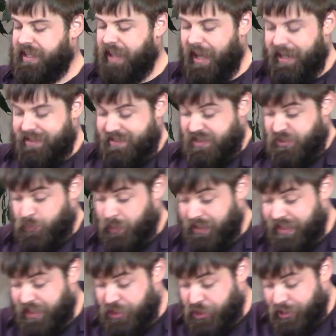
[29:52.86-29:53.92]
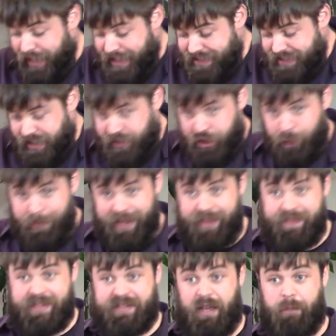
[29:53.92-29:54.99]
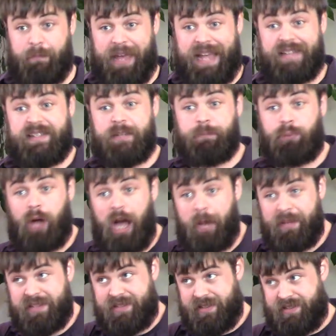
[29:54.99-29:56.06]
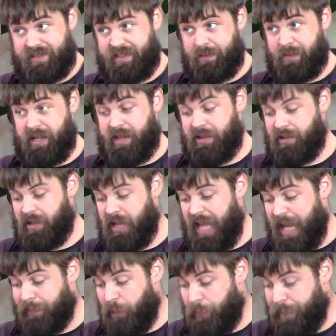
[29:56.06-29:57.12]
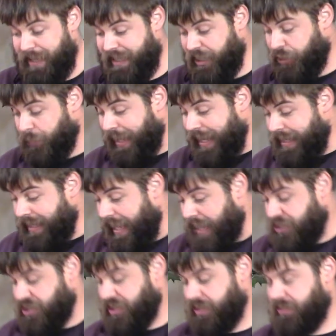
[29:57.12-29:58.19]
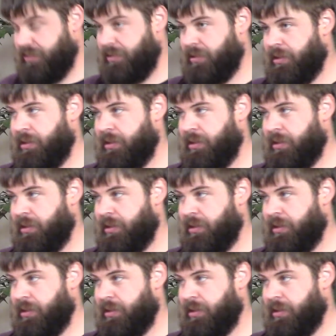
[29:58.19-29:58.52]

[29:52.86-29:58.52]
God, is this really a good idea? You're making these amazing promises to me about being a great nation,